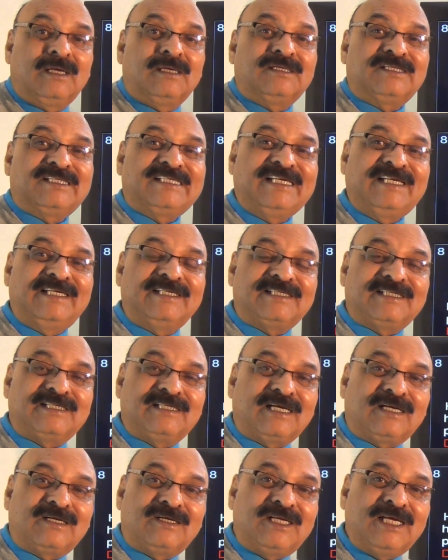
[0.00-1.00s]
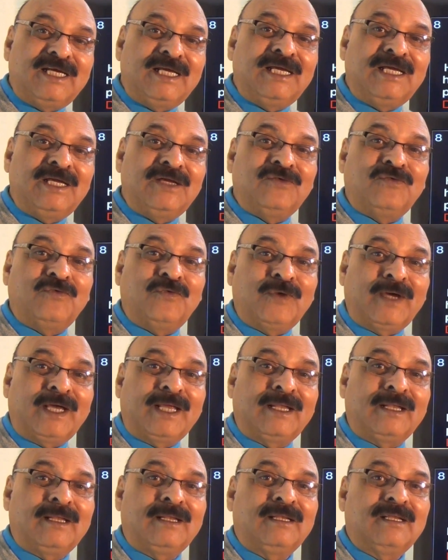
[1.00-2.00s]
since the day
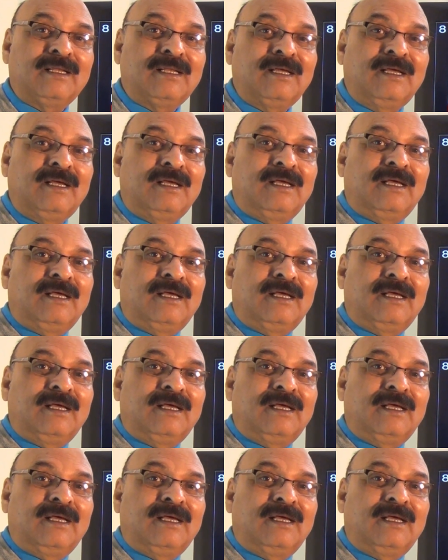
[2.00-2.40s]
when